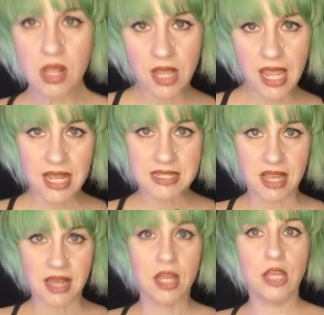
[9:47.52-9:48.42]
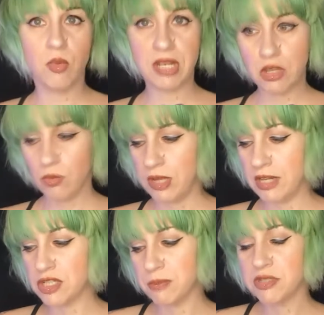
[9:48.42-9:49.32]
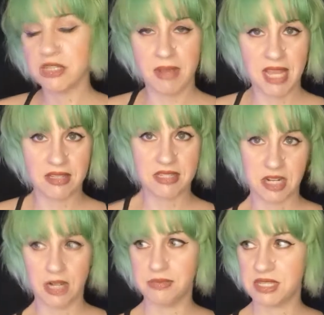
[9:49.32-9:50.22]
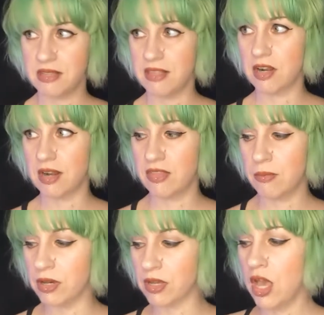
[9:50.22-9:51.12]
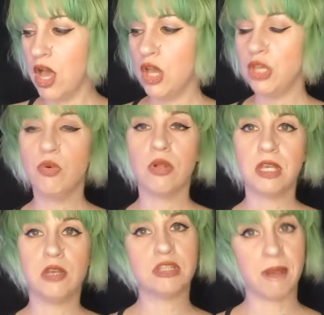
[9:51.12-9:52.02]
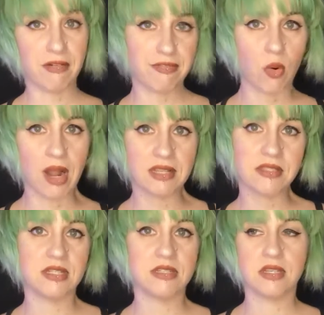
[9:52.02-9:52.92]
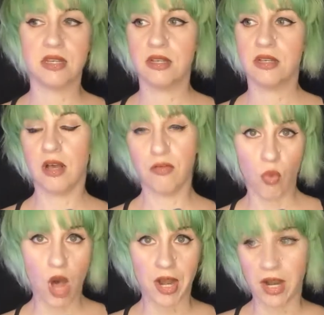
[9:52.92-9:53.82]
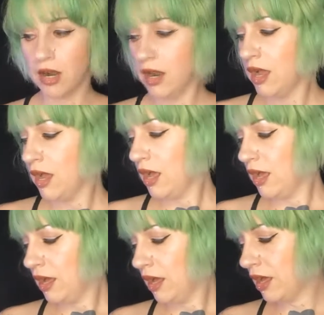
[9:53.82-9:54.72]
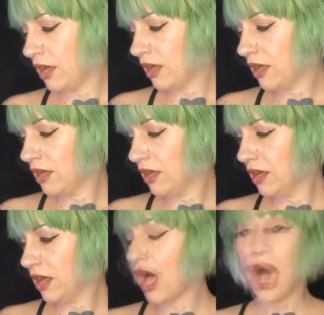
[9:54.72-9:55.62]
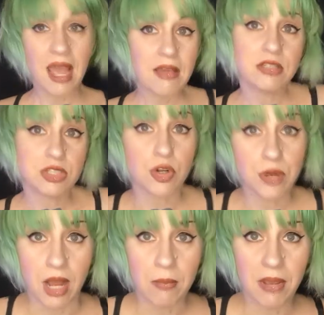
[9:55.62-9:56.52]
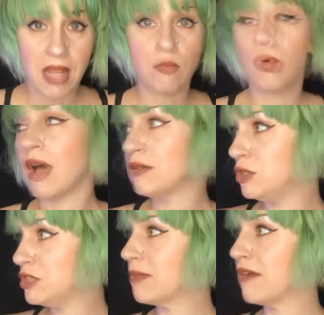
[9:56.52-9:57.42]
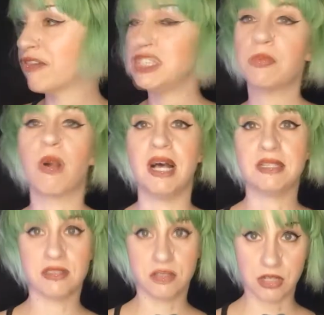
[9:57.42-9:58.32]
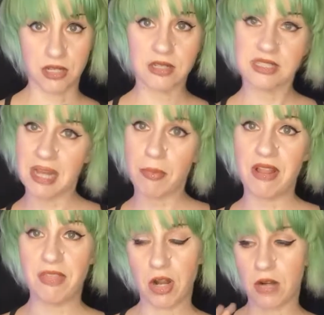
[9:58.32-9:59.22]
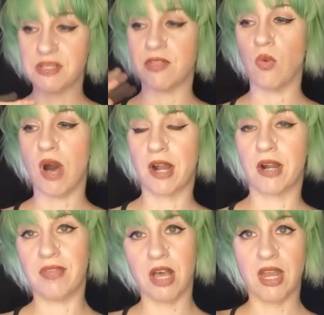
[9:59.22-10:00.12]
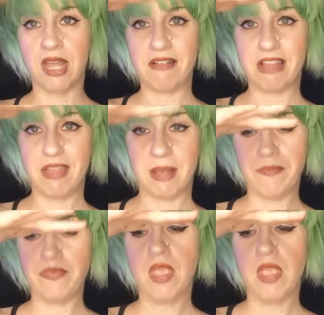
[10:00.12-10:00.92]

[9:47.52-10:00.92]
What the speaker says: like I said, when you're supposed to make the syrups and that are in the book, you only use about 4 ounces of water. I screwed up, and when I was using my French press to separate the herbs and the water and the honey and everything,